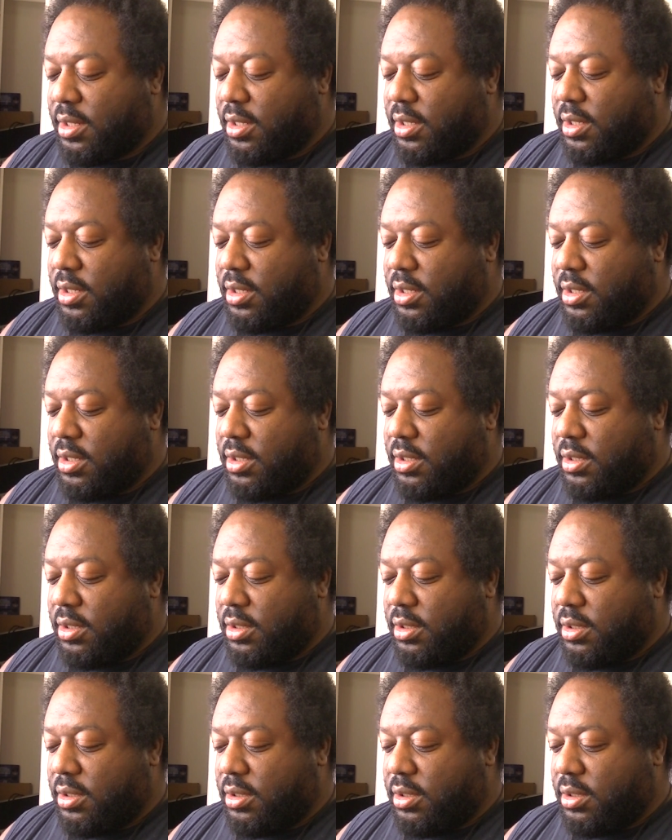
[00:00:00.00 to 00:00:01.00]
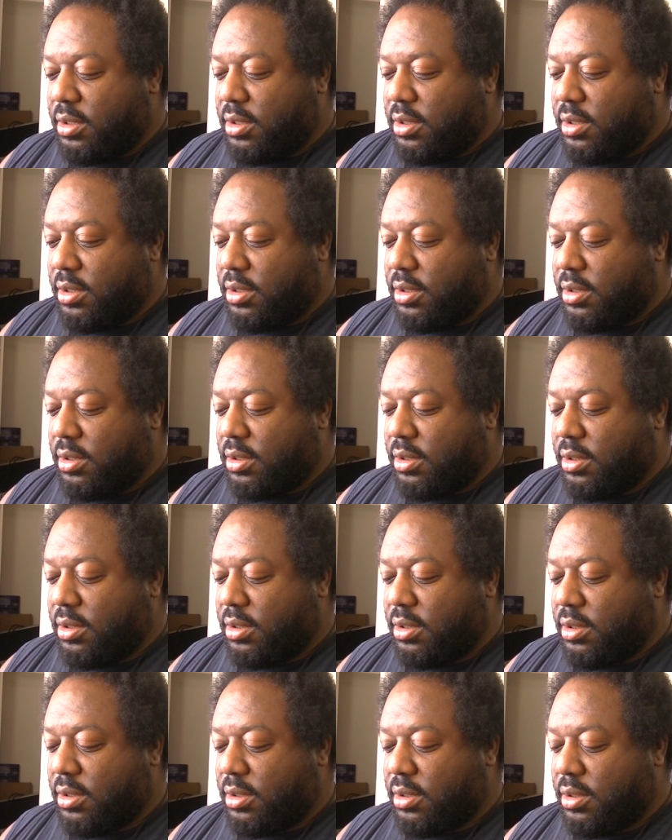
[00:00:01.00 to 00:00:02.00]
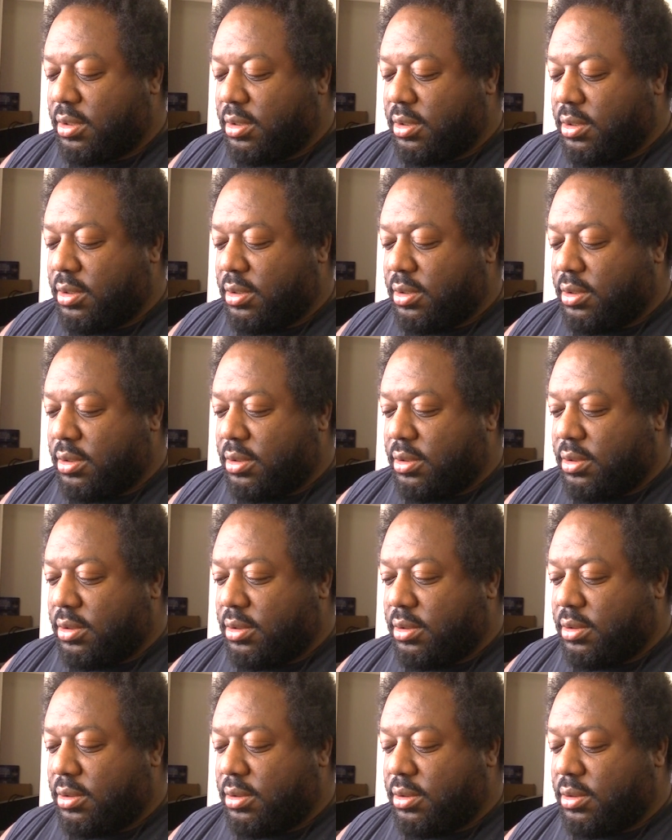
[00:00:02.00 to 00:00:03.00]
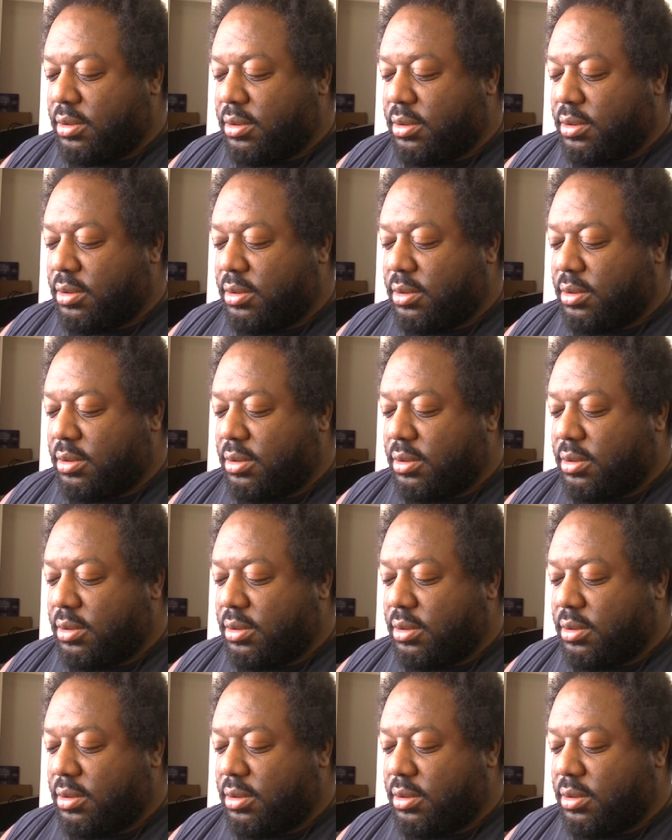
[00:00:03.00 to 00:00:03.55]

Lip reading: [no speech]